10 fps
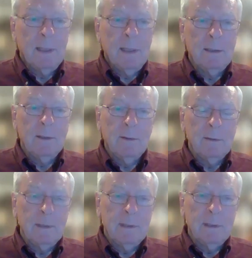And the
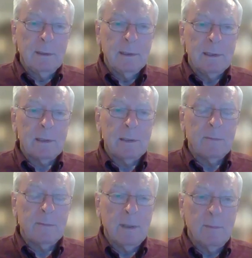only deal is
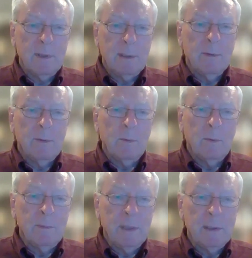you've got to bid
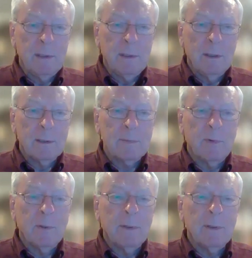$1 million
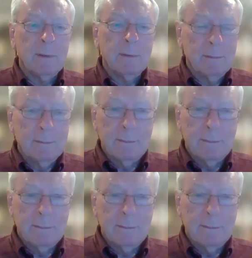more than